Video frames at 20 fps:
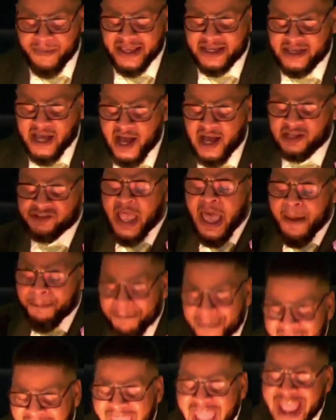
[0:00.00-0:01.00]
because
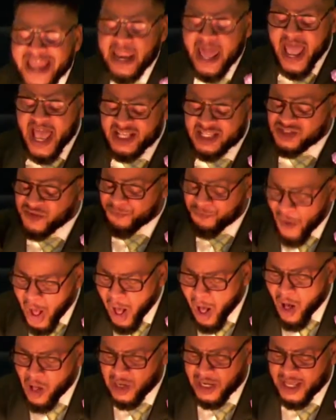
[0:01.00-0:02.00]
man has
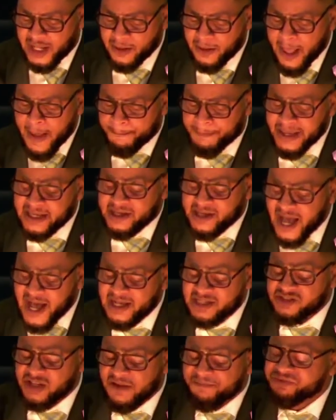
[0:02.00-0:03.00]
fallen
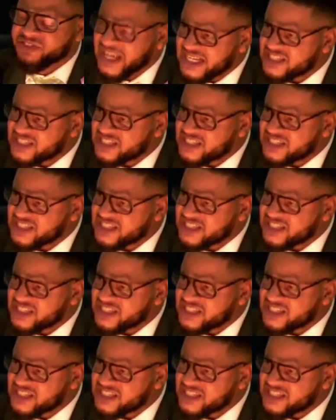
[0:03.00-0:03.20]
because of